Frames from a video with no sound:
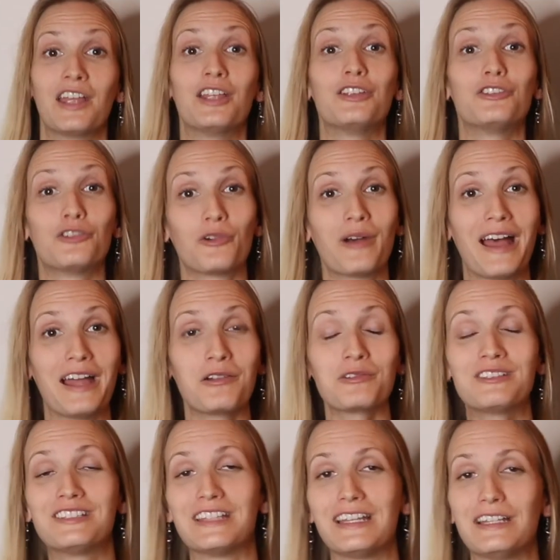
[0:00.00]
So I
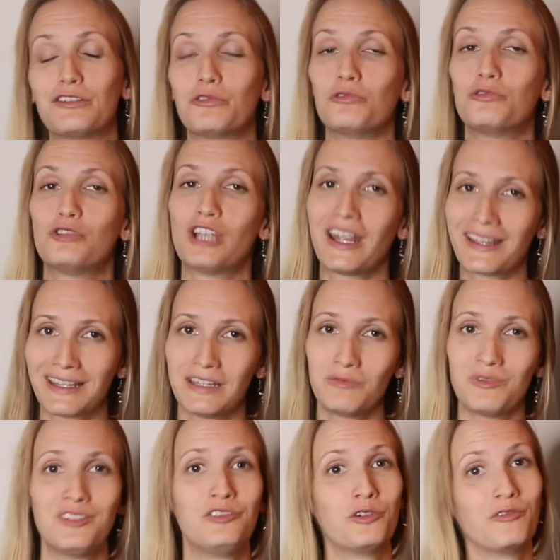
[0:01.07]
would say to check in
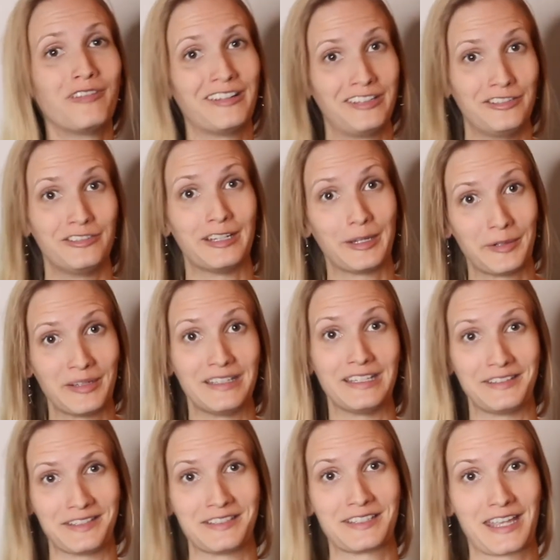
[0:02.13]
with your veterinarian
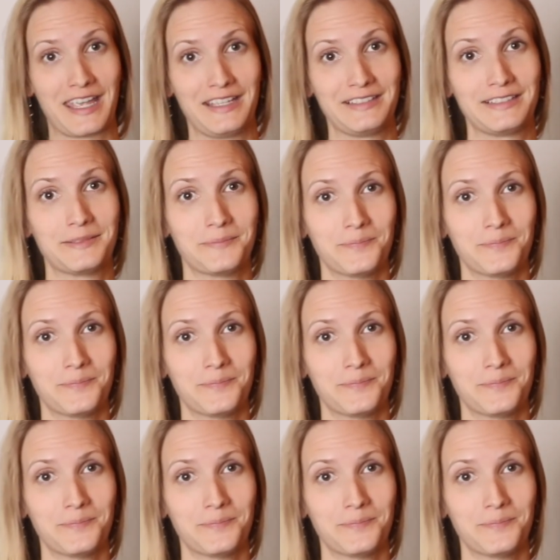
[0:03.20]
in this case.